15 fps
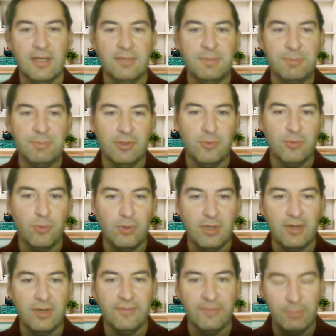people who
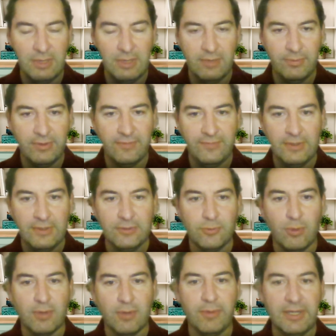are familiar with the field,
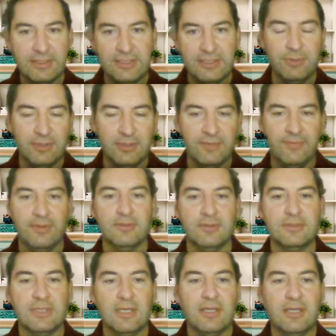who are quite deep in the
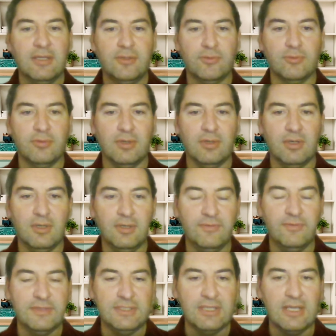field, to
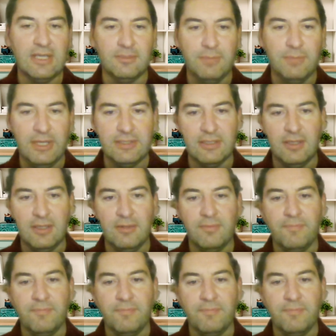investigate it better.